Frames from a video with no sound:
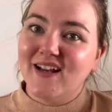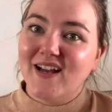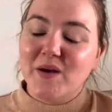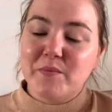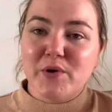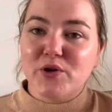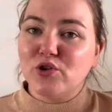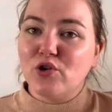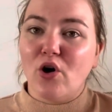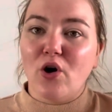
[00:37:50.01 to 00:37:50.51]

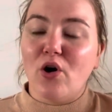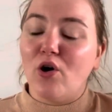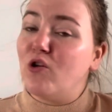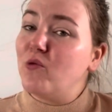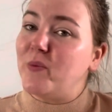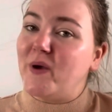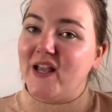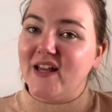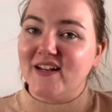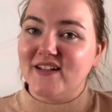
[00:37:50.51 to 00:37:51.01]
but not all
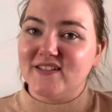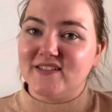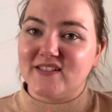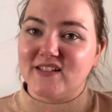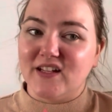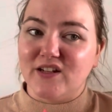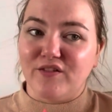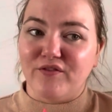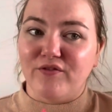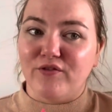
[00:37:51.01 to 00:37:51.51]
parents
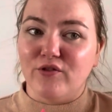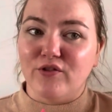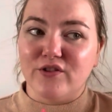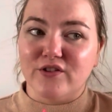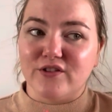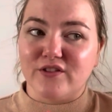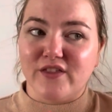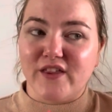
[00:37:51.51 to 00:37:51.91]
can afford